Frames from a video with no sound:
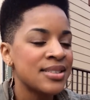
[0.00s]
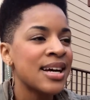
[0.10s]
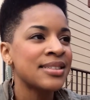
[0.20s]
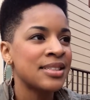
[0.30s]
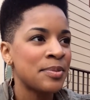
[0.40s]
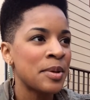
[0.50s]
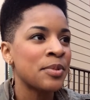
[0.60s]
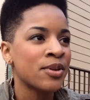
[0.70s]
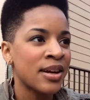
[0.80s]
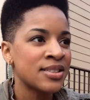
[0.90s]
talented
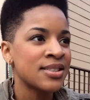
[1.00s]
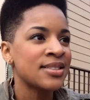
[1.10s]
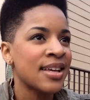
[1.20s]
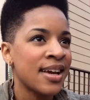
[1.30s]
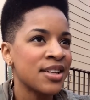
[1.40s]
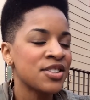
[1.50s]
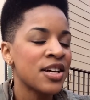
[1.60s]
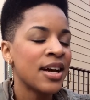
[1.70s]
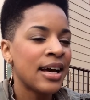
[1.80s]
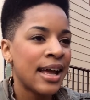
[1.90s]
people graced the
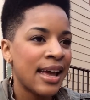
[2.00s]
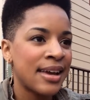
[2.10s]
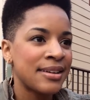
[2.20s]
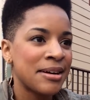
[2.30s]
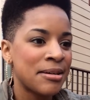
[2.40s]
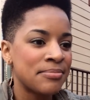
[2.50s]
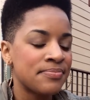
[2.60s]
stage, and